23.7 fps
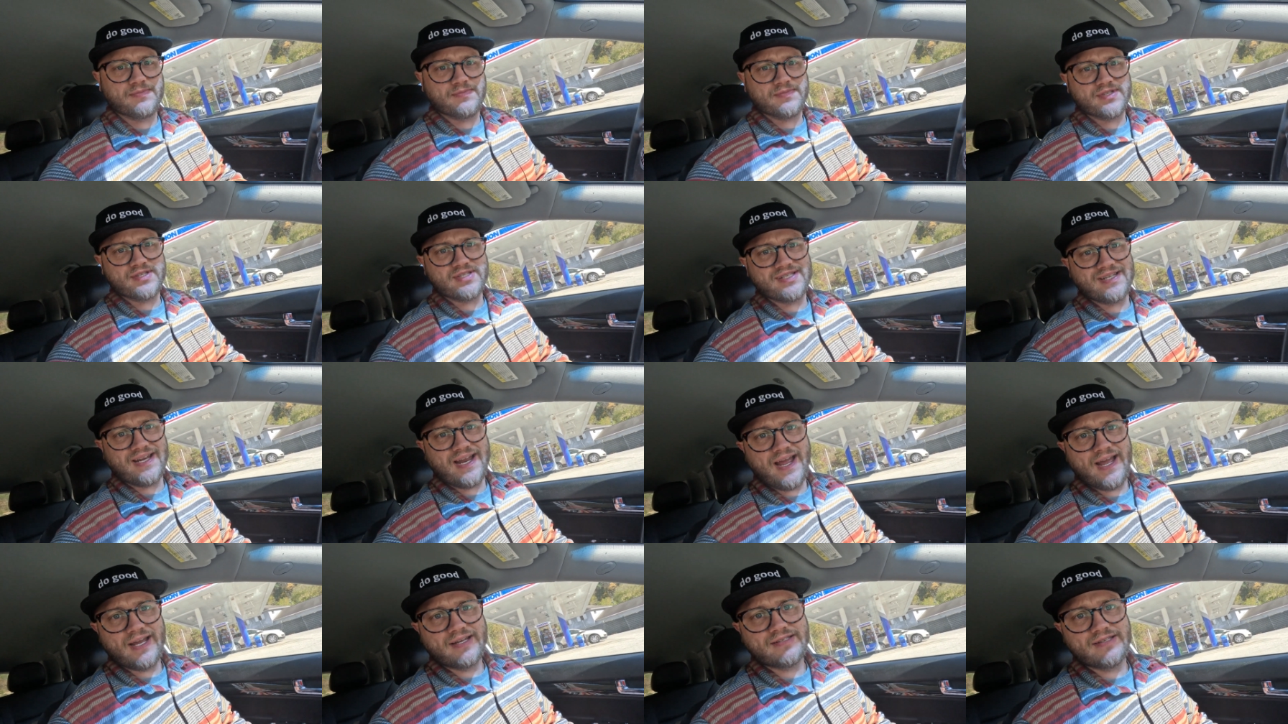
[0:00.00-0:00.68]
some
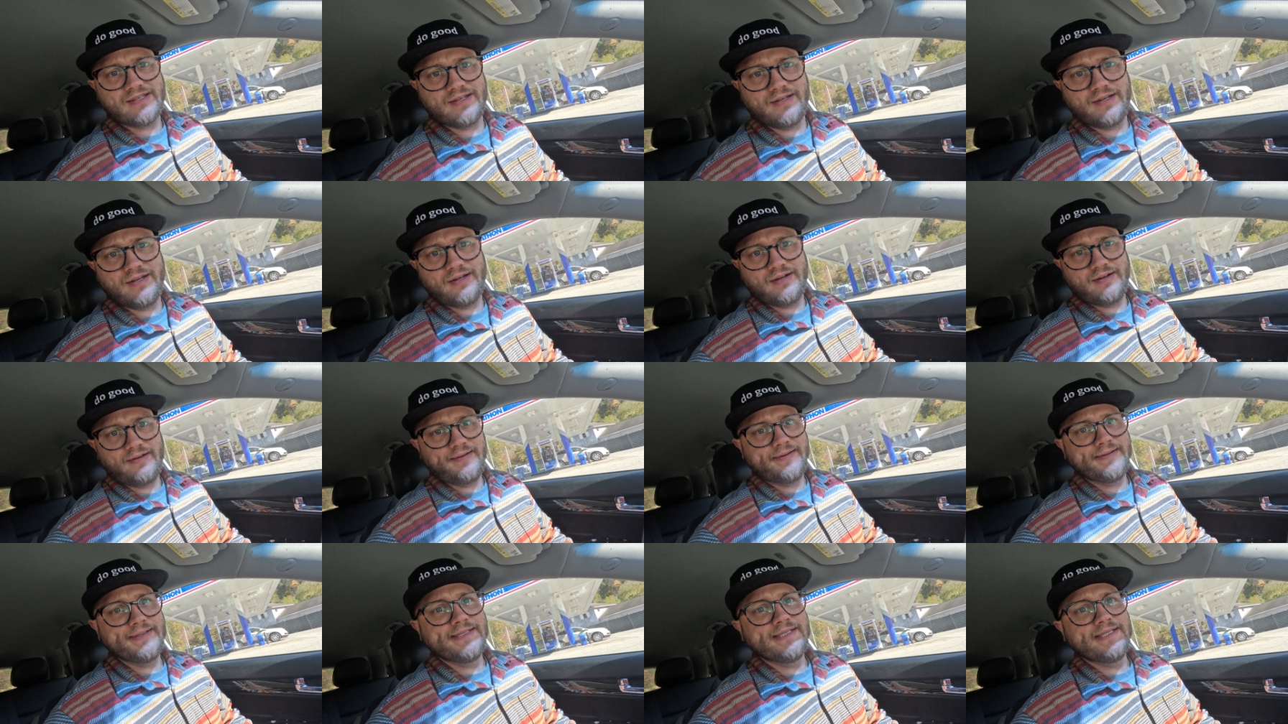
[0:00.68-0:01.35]
snacks in
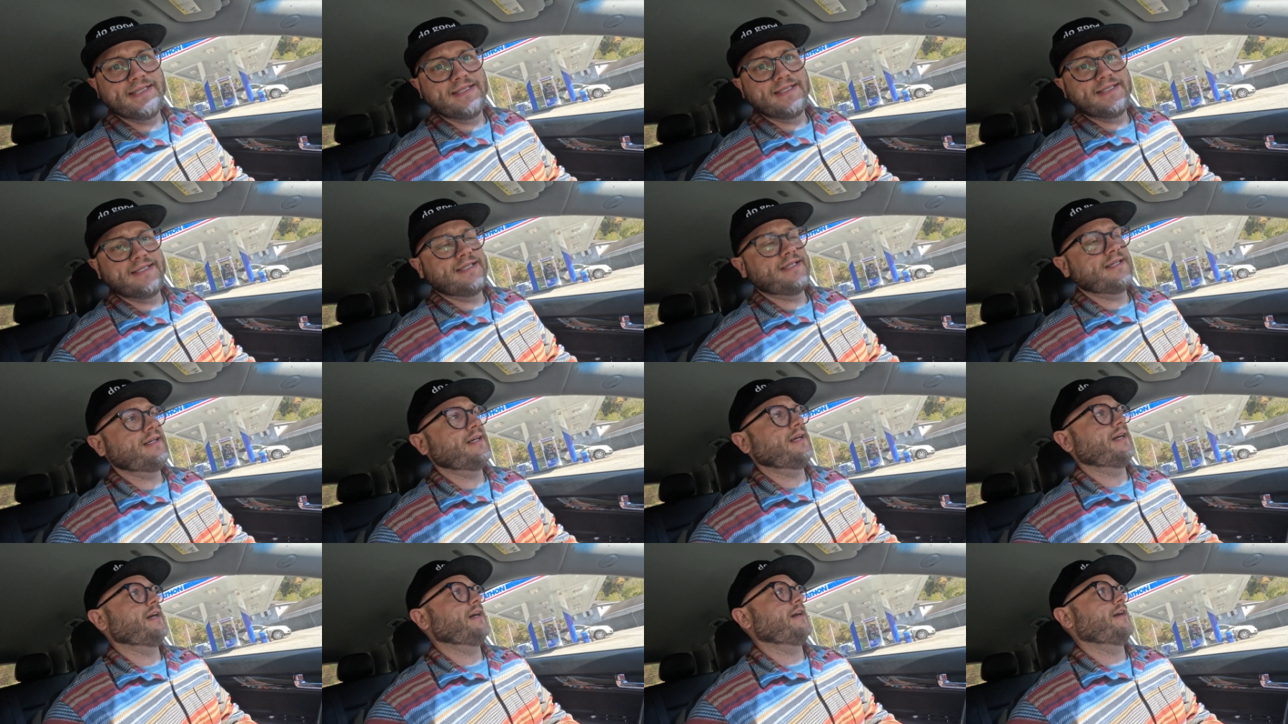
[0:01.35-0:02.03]
here.
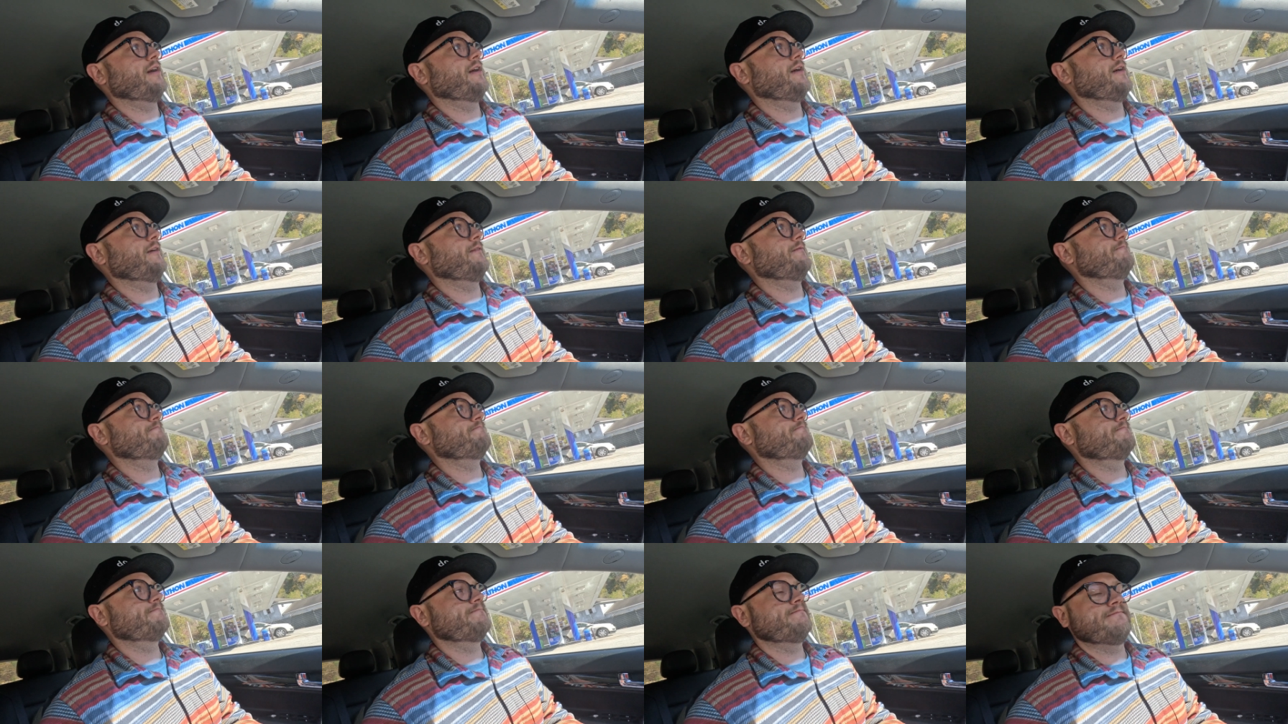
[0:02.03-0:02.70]

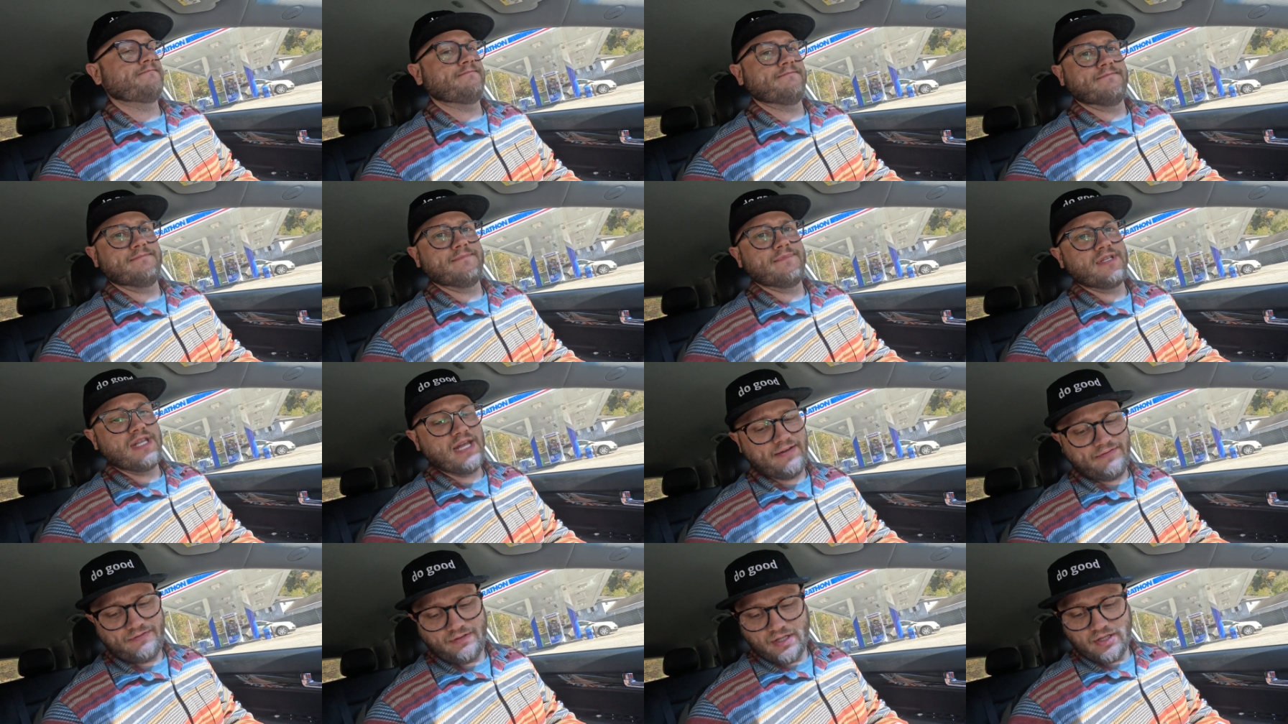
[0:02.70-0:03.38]
Um,
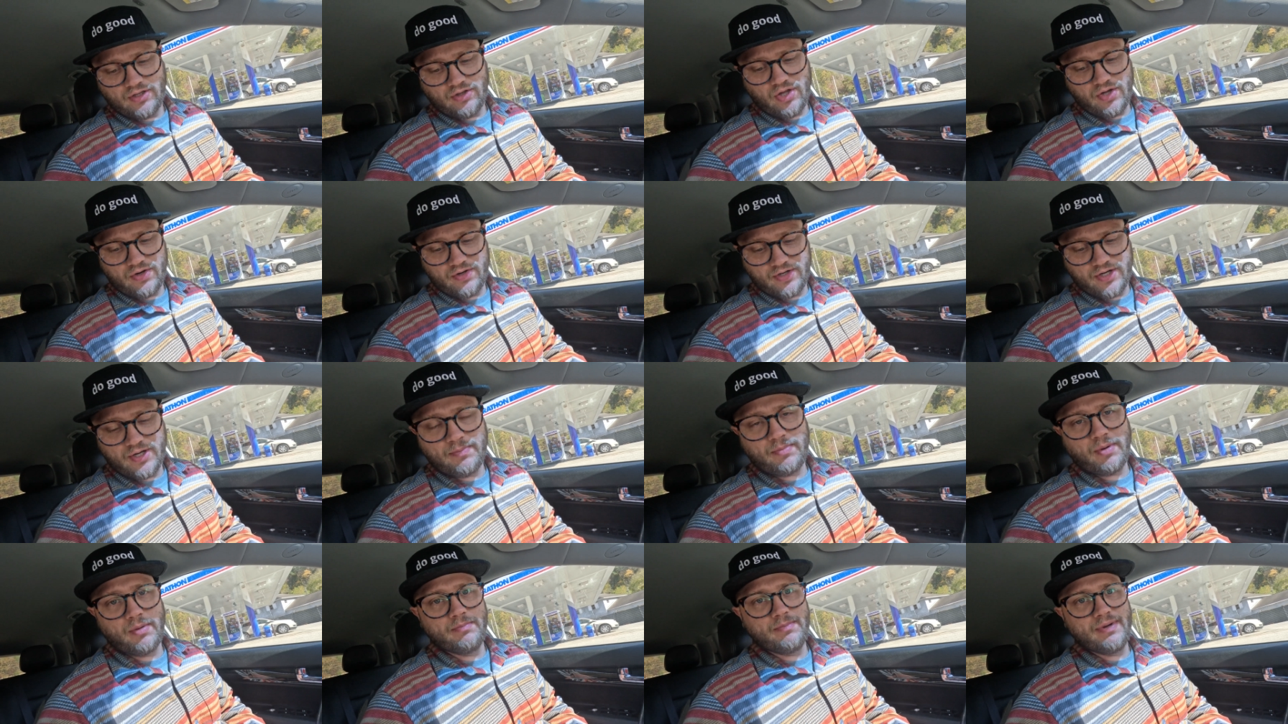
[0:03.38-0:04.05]
definitely
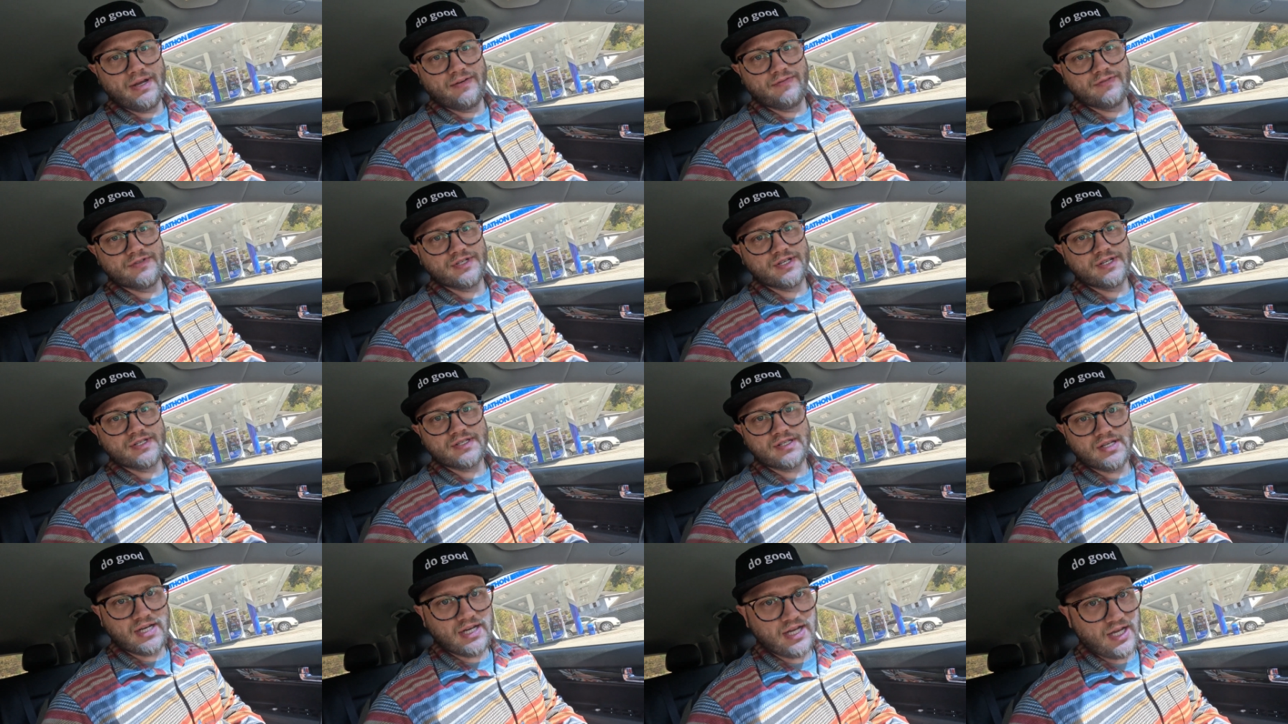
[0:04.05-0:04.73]
loaded up on
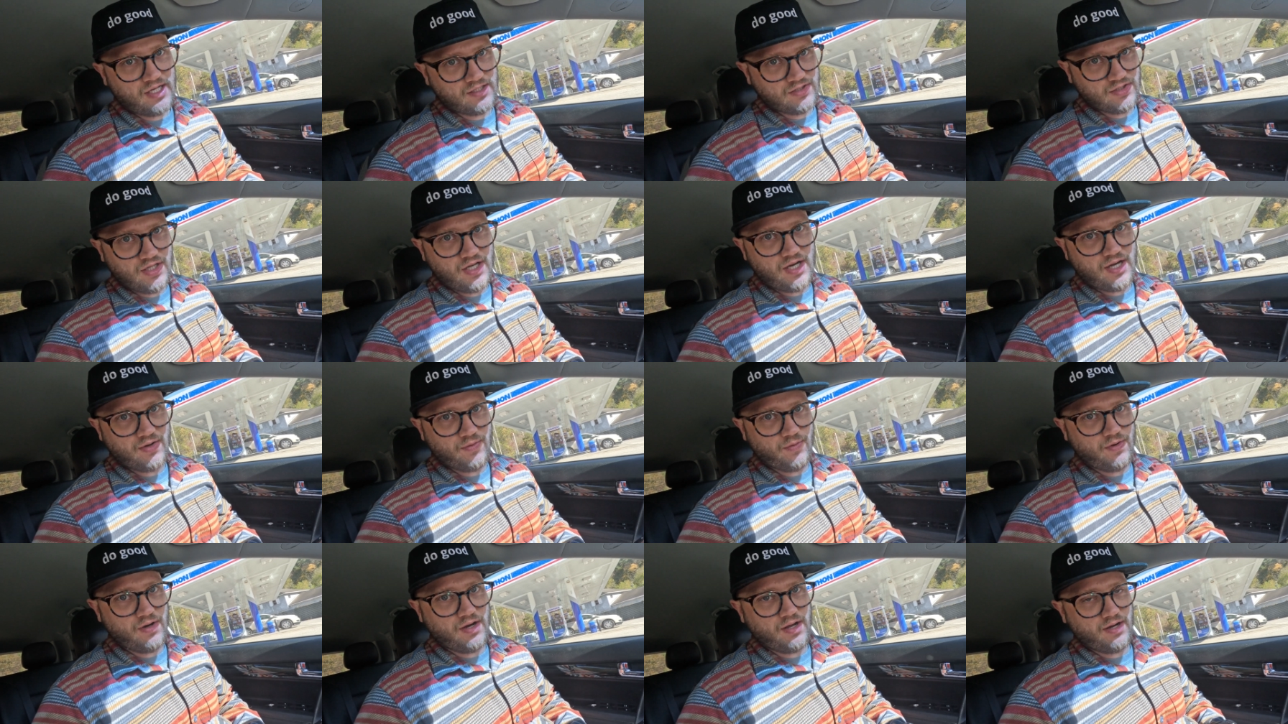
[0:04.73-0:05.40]
beverages, like a lot of